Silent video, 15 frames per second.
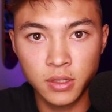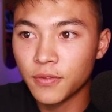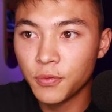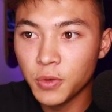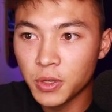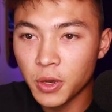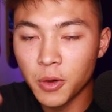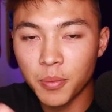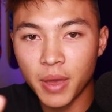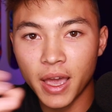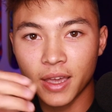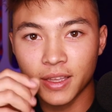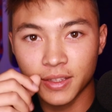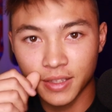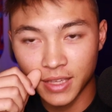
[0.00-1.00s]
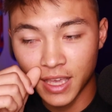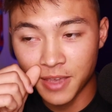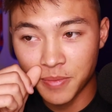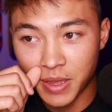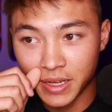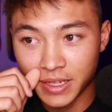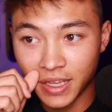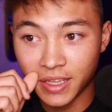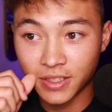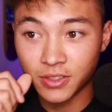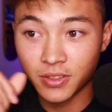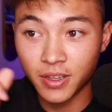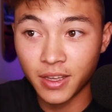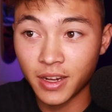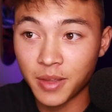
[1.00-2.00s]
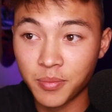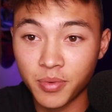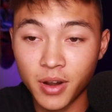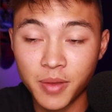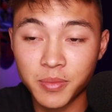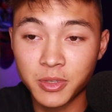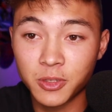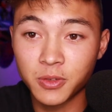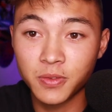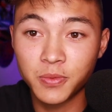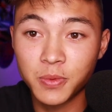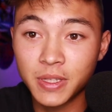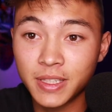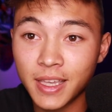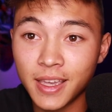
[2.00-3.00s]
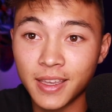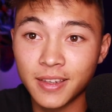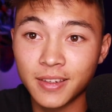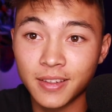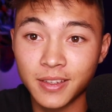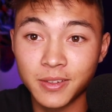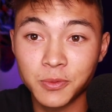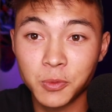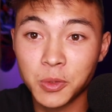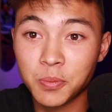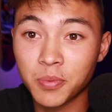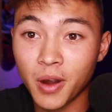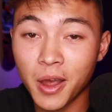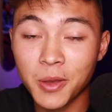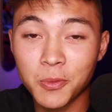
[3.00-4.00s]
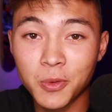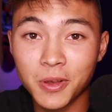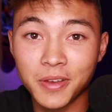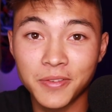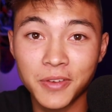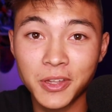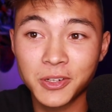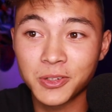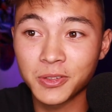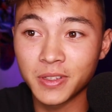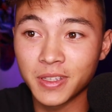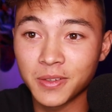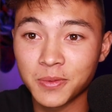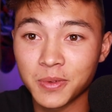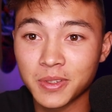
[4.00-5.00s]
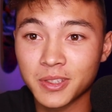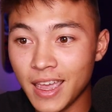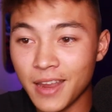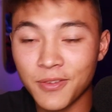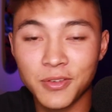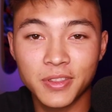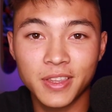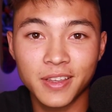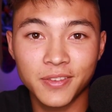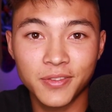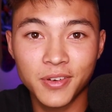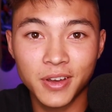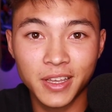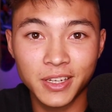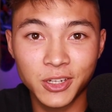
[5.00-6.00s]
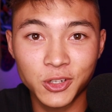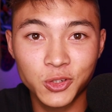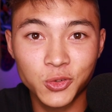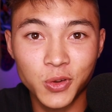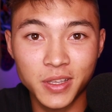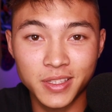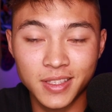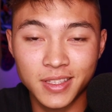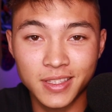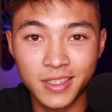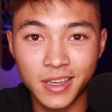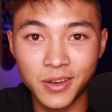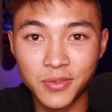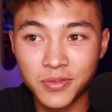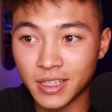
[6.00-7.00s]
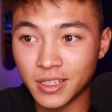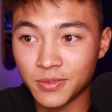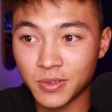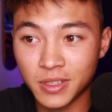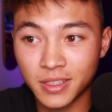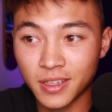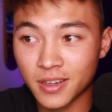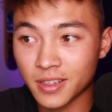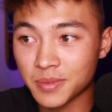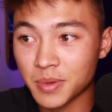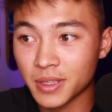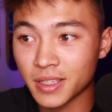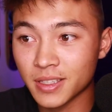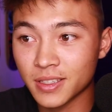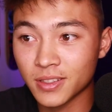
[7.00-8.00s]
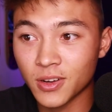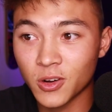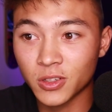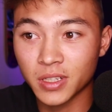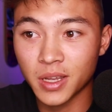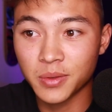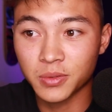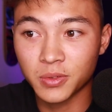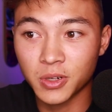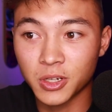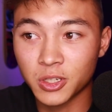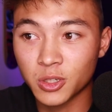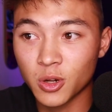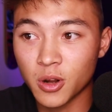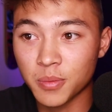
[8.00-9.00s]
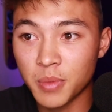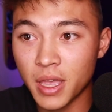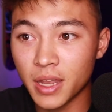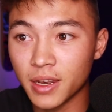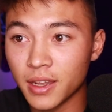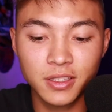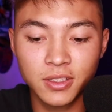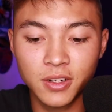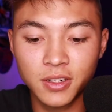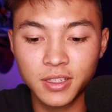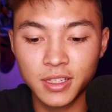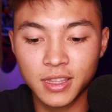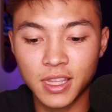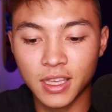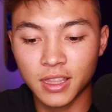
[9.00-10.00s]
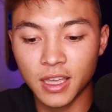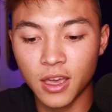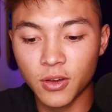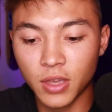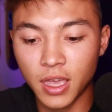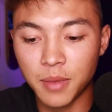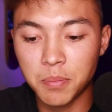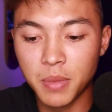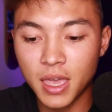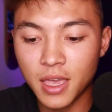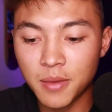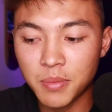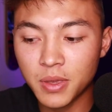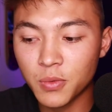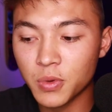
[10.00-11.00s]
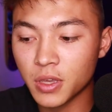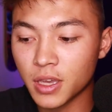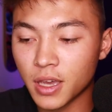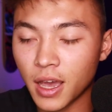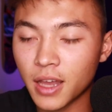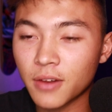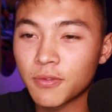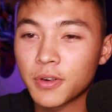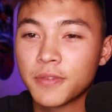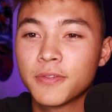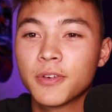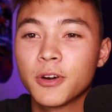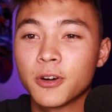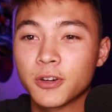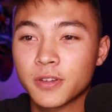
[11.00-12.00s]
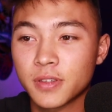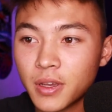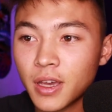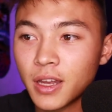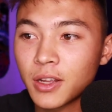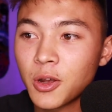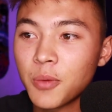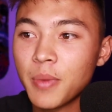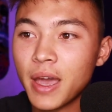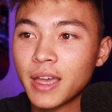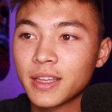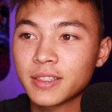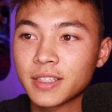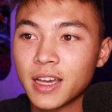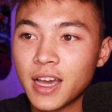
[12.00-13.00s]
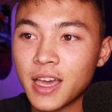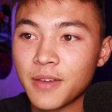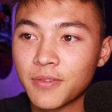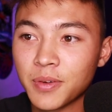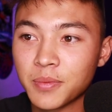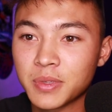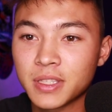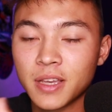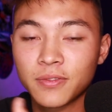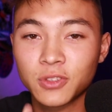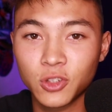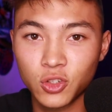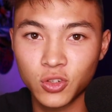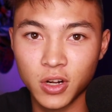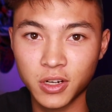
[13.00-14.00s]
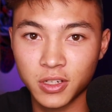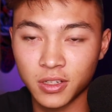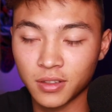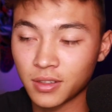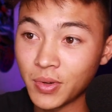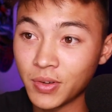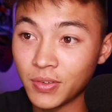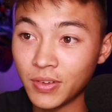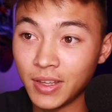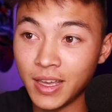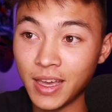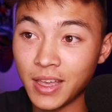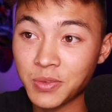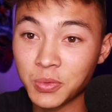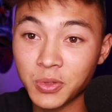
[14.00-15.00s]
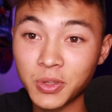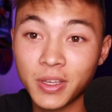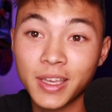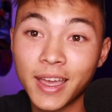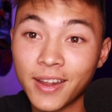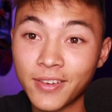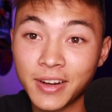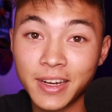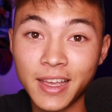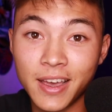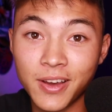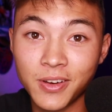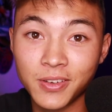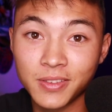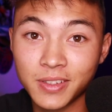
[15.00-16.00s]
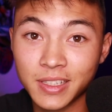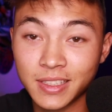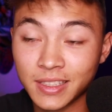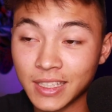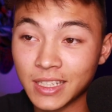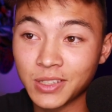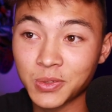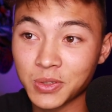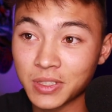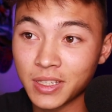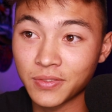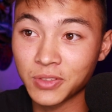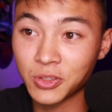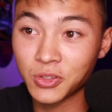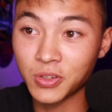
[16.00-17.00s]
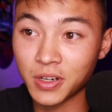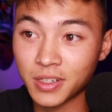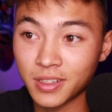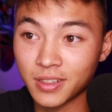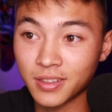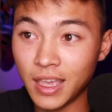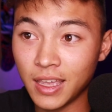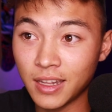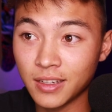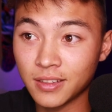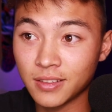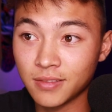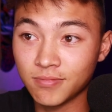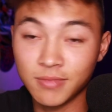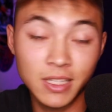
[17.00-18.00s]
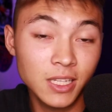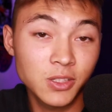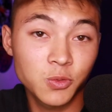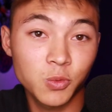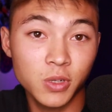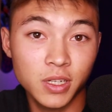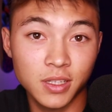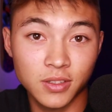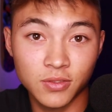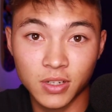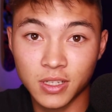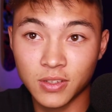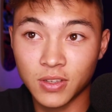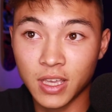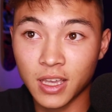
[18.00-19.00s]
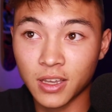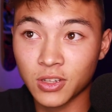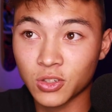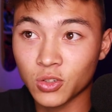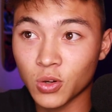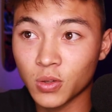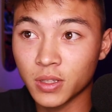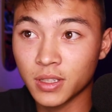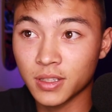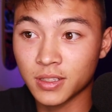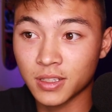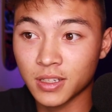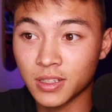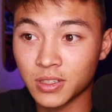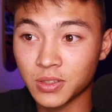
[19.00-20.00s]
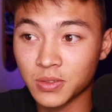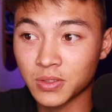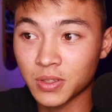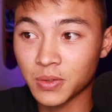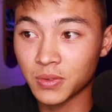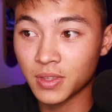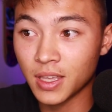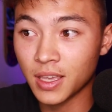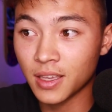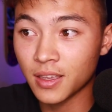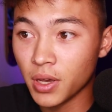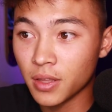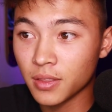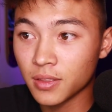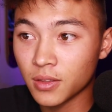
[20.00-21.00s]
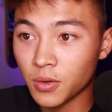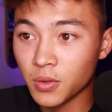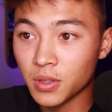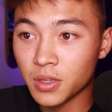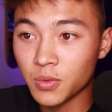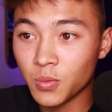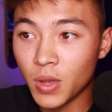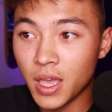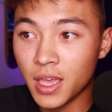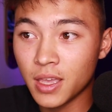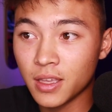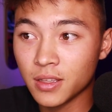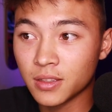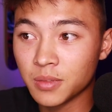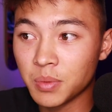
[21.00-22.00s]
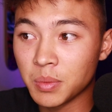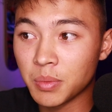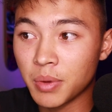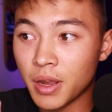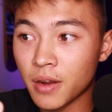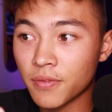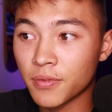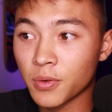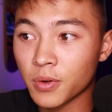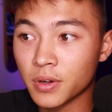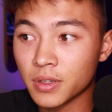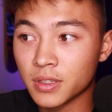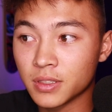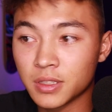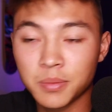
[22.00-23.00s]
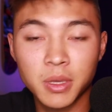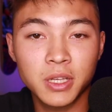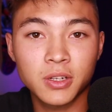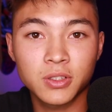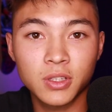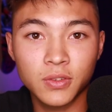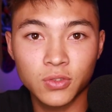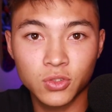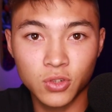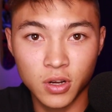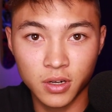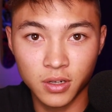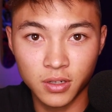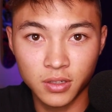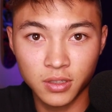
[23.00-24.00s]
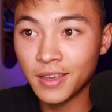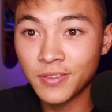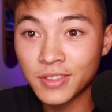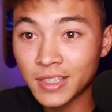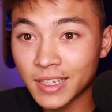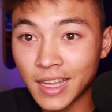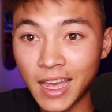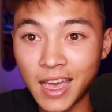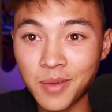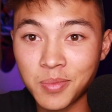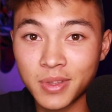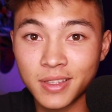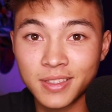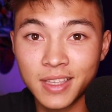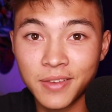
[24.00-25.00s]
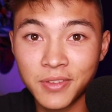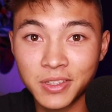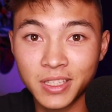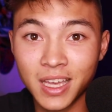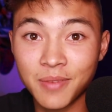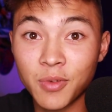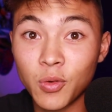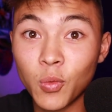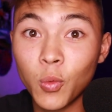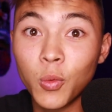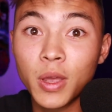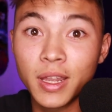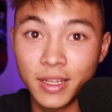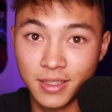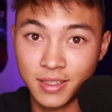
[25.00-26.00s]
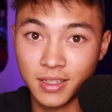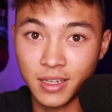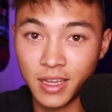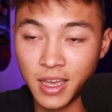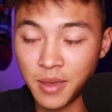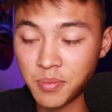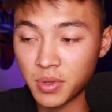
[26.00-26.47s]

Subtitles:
If we go back into caveman days, and I promise you, if we did, and we probably will eventually once everything fucking destroys itself, and it talks about this in Hard Times Create Strong Men, I started to think that, okay, maybe we could kind of reverse. We could kind of go back in time from self-destruction. But as we're looking at it right now, it's leading towards self-destruction. And it is what it is, right? You can't control it. It's going to do its own thing. But the only way to be prepared for it is to make yourself stronger. If it's going to happen, it's definitely time of when it's going to happen.